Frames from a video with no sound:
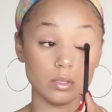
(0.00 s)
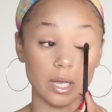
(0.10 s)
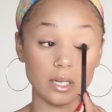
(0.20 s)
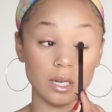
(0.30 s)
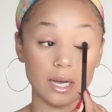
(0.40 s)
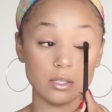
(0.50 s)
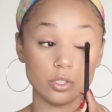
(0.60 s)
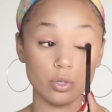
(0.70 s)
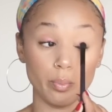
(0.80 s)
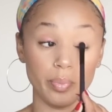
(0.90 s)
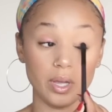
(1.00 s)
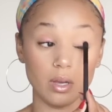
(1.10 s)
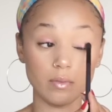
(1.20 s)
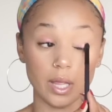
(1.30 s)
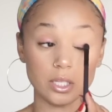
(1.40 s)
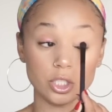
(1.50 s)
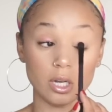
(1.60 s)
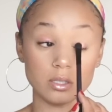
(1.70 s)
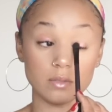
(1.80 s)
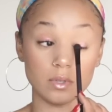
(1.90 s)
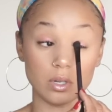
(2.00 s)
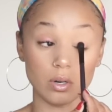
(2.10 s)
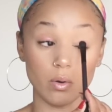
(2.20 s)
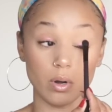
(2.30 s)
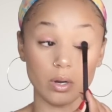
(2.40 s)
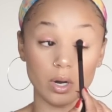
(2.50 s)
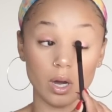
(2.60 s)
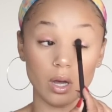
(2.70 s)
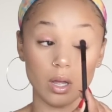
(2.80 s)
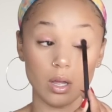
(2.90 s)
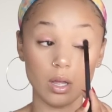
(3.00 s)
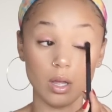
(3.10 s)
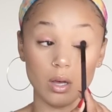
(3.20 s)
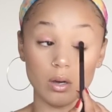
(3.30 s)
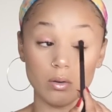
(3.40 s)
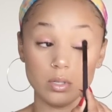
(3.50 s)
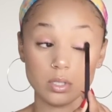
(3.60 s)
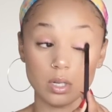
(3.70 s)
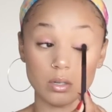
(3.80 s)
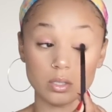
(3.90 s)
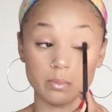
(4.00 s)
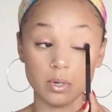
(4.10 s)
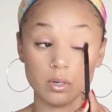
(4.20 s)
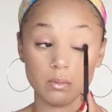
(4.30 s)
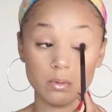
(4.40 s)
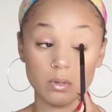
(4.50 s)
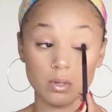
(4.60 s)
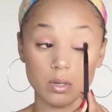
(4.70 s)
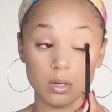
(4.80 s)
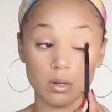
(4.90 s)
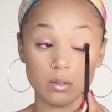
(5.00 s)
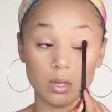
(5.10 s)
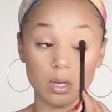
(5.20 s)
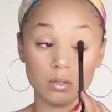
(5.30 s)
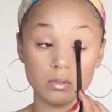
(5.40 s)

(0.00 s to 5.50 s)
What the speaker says: like not too big of like chunks of glitter going on your eye. Well, this color is bomb. I don't think I